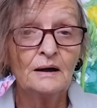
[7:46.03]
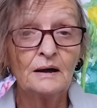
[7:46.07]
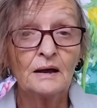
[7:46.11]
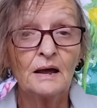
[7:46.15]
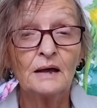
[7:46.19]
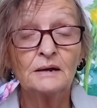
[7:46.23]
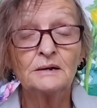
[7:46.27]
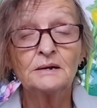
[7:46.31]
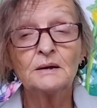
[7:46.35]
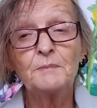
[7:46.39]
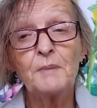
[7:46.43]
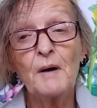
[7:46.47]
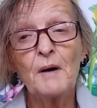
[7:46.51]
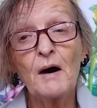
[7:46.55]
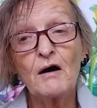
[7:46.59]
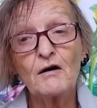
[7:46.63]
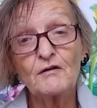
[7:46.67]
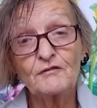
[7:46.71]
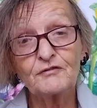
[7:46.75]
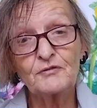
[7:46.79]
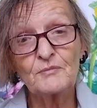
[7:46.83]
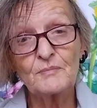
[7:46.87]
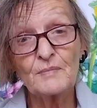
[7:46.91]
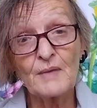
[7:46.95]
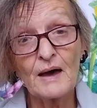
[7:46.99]
And
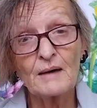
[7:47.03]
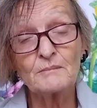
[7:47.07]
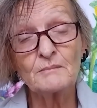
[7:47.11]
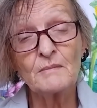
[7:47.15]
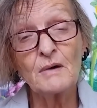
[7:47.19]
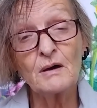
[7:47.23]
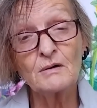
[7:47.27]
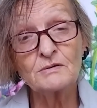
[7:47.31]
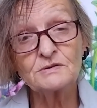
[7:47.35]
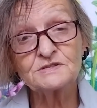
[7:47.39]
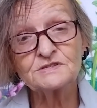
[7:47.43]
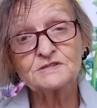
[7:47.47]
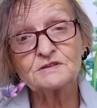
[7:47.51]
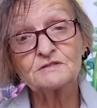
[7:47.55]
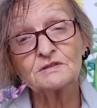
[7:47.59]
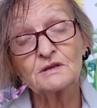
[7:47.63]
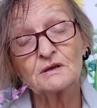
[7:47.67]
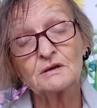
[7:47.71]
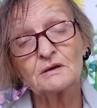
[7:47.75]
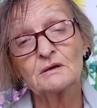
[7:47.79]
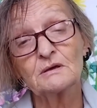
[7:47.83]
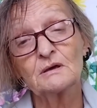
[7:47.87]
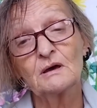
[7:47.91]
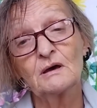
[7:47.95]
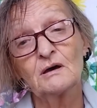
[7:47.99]
apart from that, most of the